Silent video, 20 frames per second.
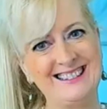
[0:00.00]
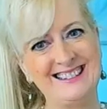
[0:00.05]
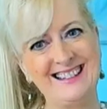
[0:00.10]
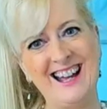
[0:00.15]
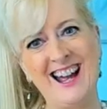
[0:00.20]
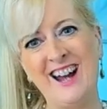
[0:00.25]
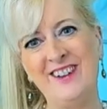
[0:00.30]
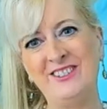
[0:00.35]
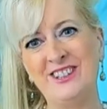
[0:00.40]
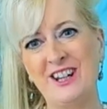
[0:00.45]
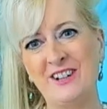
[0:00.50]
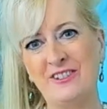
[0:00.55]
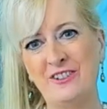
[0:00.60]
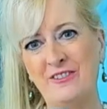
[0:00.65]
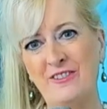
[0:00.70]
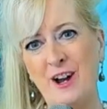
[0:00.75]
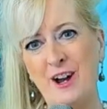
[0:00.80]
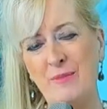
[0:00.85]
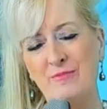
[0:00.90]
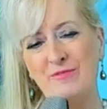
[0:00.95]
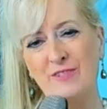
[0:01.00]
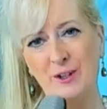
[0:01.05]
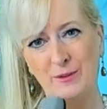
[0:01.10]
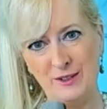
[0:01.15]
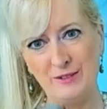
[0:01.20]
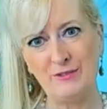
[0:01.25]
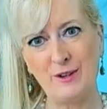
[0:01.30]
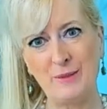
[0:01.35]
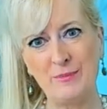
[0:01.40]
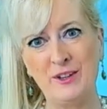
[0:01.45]
I'm Sandra Rupp,
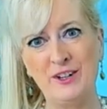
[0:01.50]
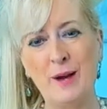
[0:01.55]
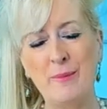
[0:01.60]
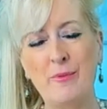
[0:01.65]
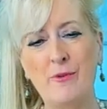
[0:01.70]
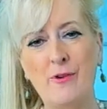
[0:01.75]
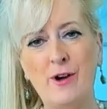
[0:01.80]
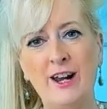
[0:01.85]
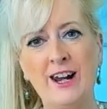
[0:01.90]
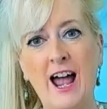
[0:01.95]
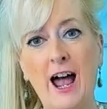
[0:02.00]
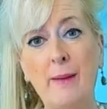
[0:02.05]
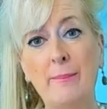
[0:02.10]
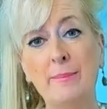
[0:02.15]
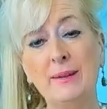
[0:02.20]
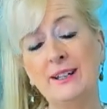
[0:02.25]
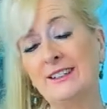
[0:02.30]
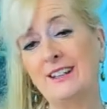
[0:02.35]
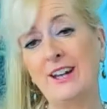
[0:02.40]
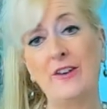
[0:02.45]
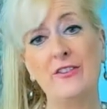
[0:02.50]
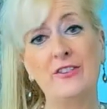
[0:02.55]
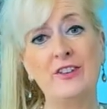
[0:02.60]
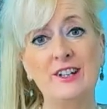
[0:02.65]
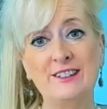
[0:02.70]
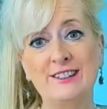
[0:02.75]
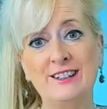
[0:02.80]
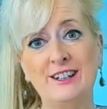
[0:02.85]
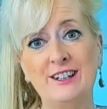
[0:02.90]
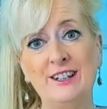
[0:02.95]
filming from the number one happiest,
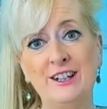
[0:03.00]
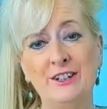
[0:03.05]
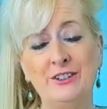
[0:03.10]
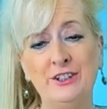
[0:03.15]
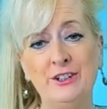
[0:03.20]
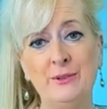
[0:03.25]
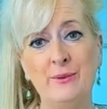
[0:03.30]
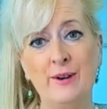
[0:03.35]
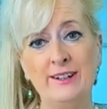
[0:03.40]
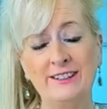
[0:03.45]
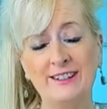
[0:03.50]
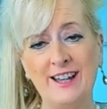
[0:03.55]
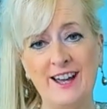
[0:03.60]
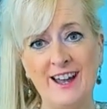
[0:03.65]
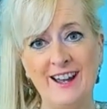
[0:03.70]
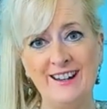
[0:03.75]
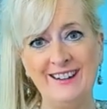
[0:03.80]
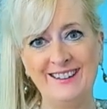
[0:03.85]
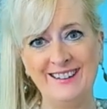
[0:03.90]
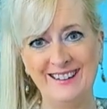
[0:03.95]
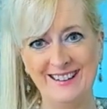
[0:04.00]
healthiest city in the USA,